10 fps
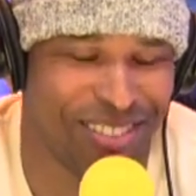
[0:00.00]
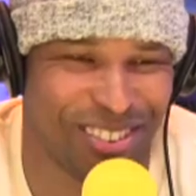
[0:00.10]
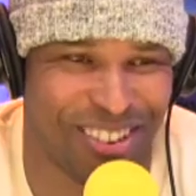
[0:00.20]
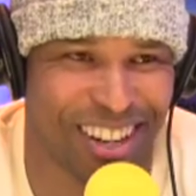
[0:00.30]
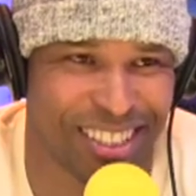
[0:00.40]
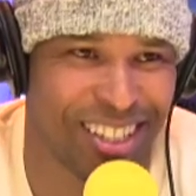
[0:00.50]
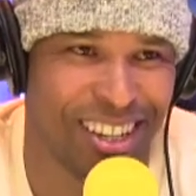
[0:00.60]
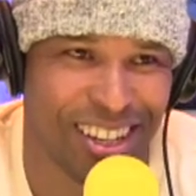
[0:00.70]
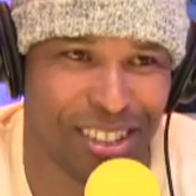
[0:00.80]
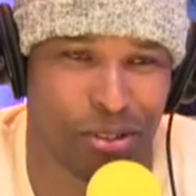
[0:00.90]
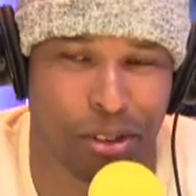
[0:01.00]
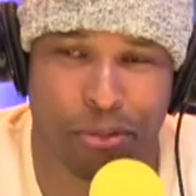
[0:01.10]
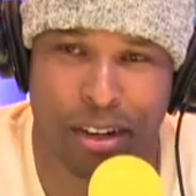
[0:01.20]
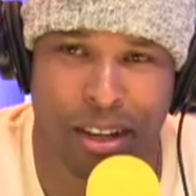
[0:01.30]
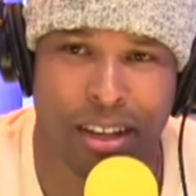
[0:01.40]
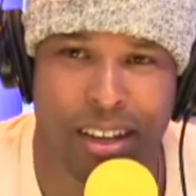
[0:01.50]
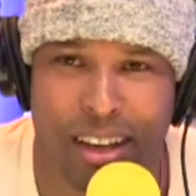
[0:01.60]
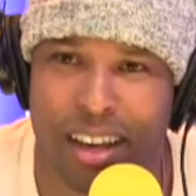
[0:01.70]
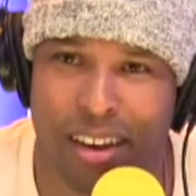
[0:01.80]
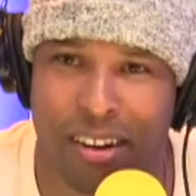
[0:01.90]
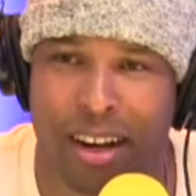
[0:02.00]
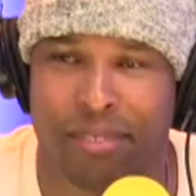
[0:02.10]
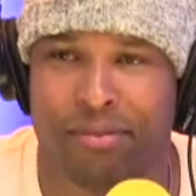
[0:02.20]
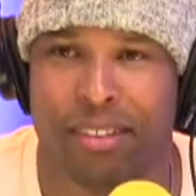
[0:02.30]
Watch it. It's really funny. Anyway.